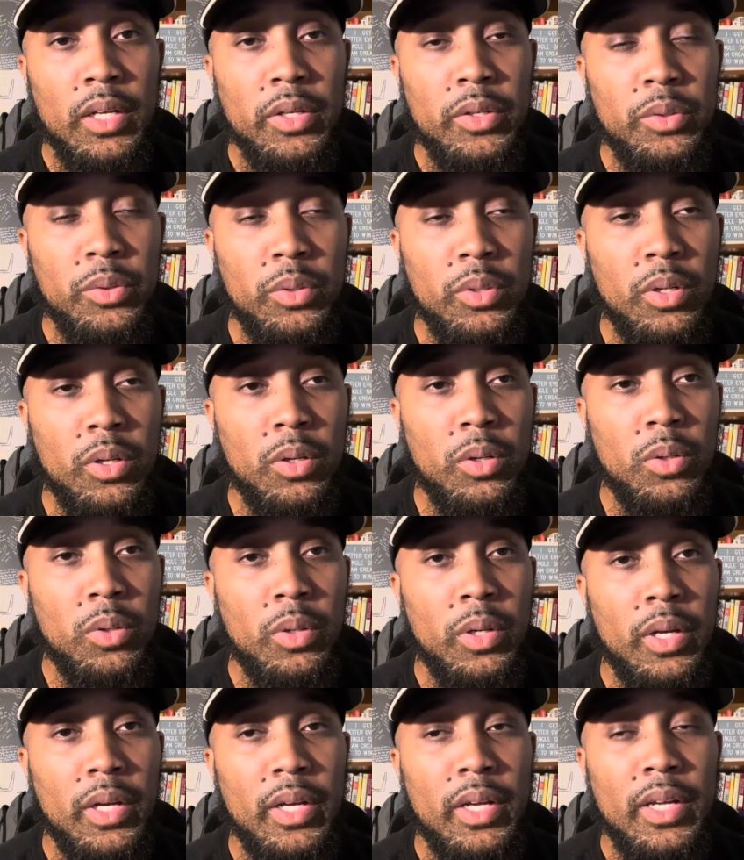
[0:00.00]
You
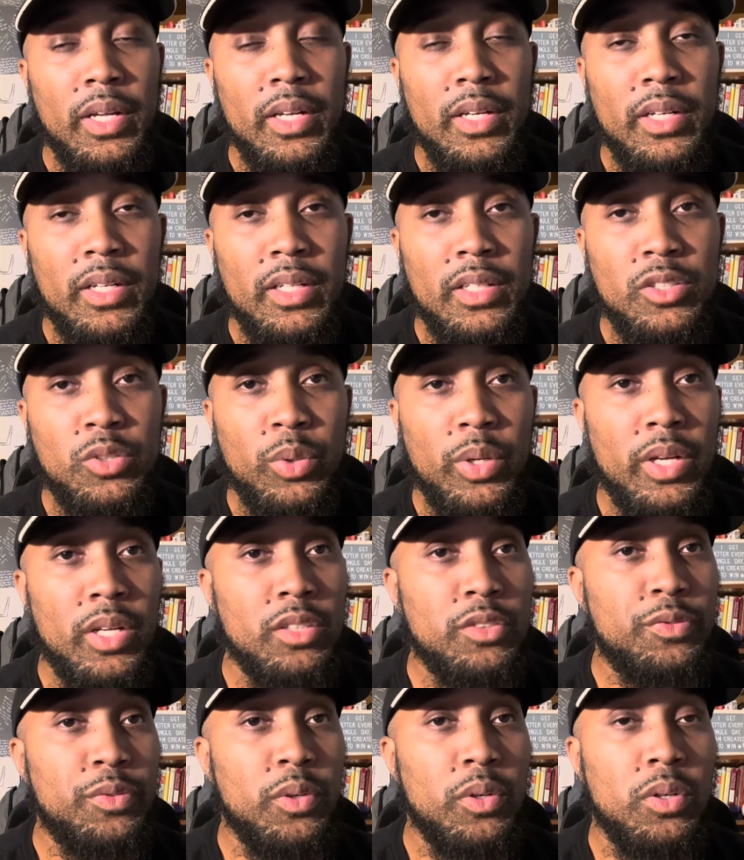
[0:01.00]
know,
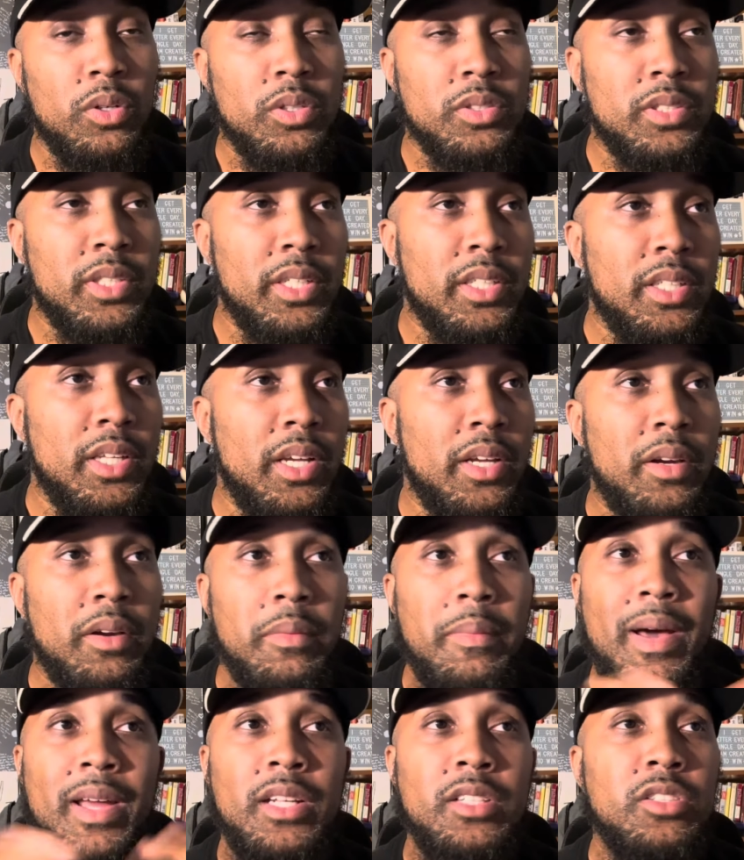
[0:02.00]
transfers, they
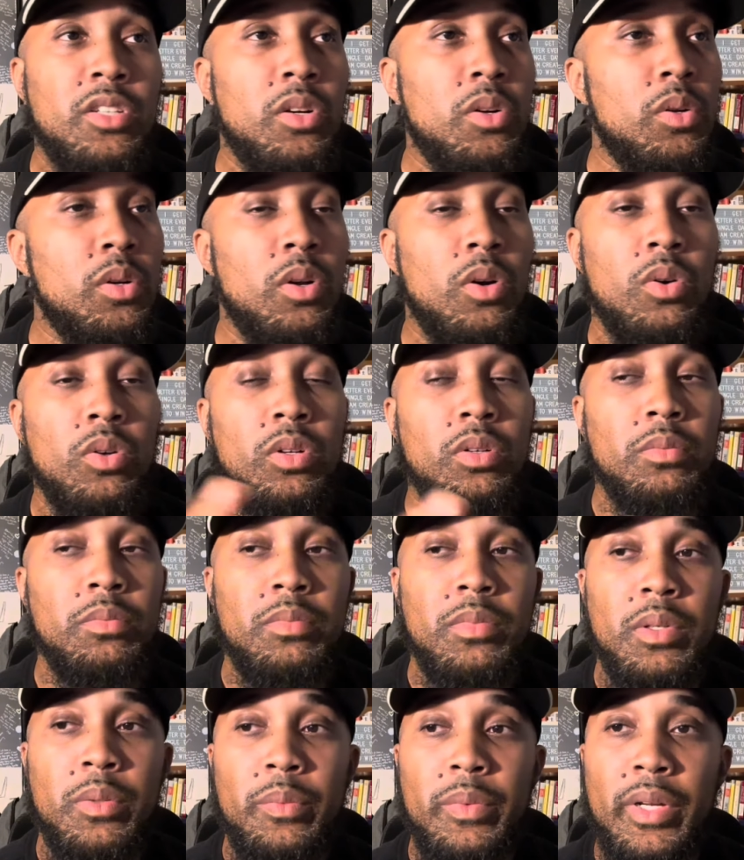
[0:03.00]
everybody turn on them
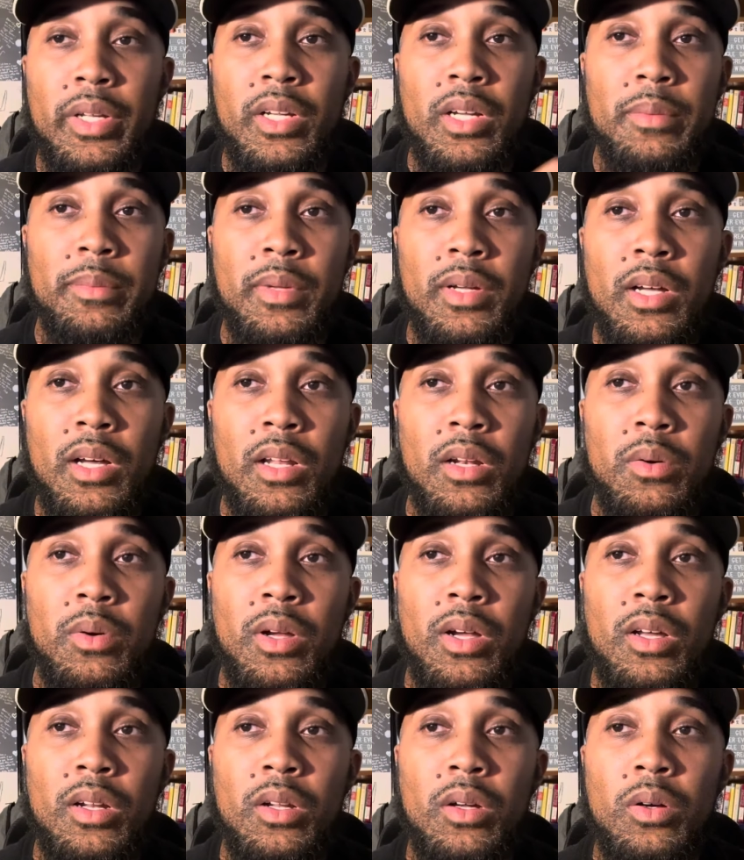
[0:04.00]
when they come to
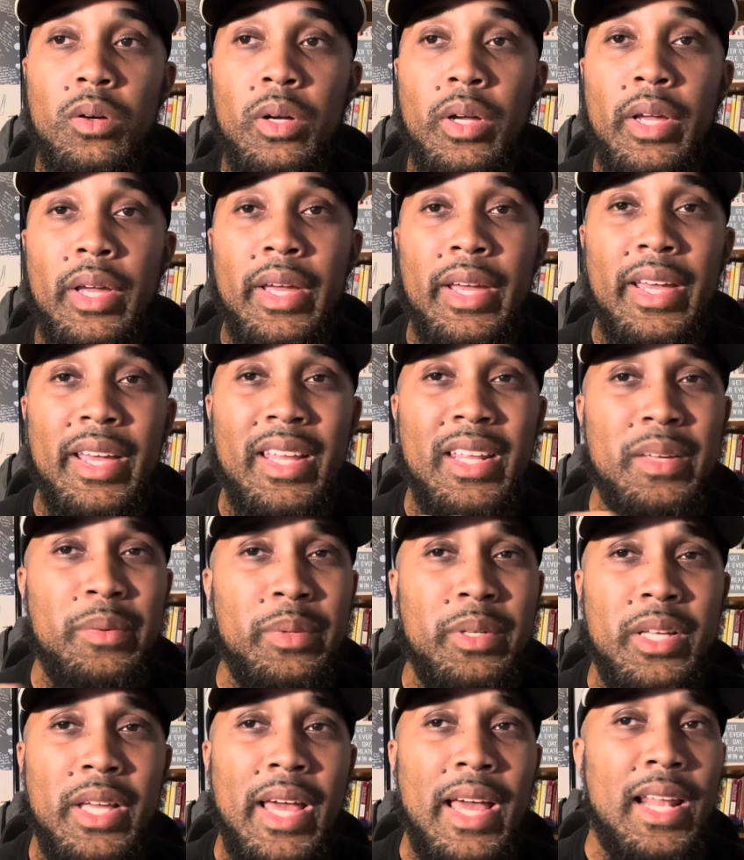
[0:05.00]
Colorado. And
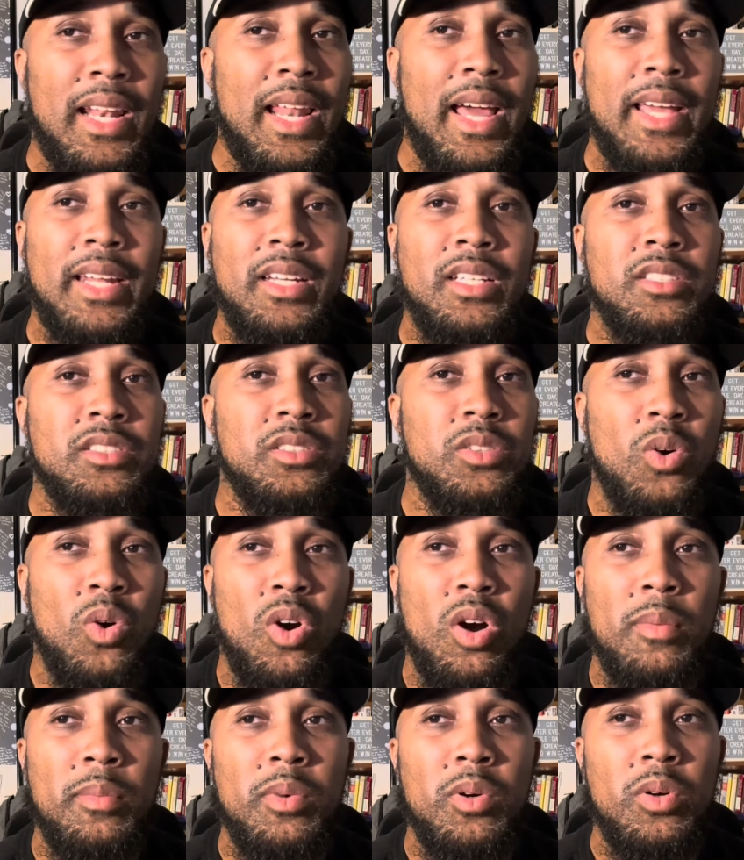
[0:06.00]
we act like this
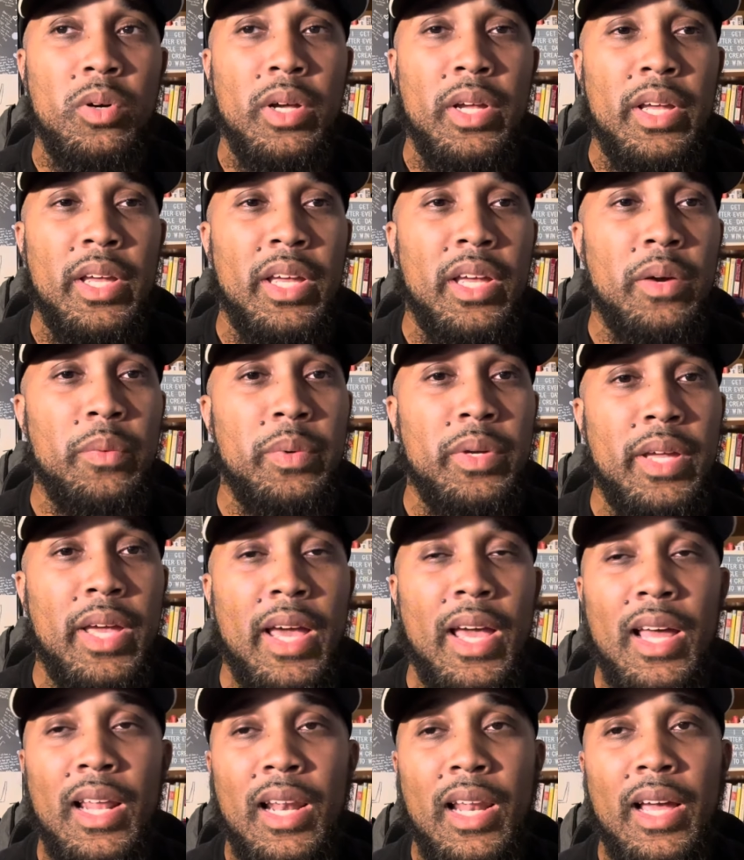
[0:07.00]
normal and we
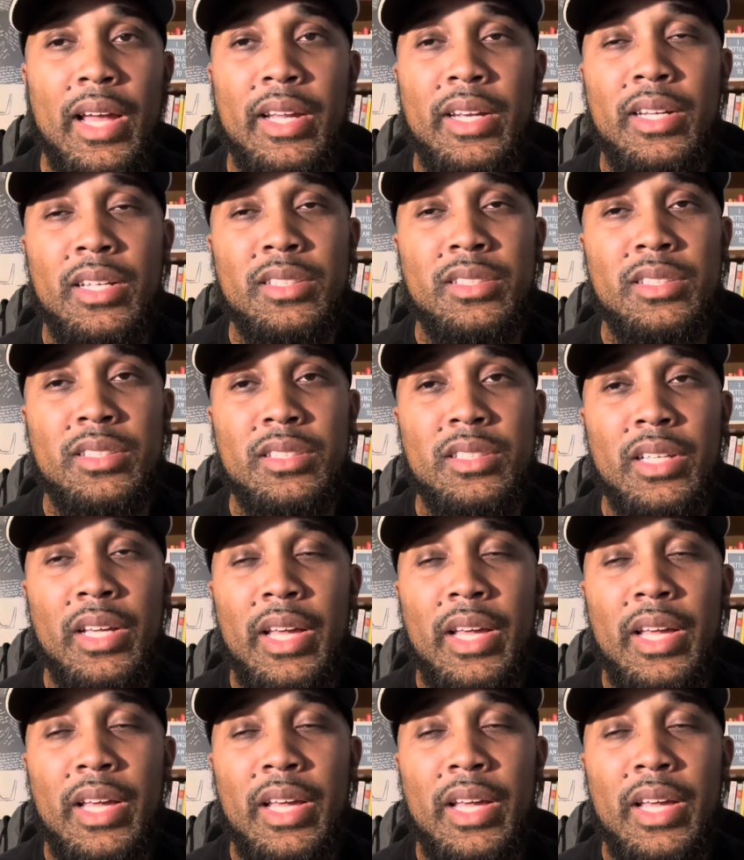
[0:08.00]
act like this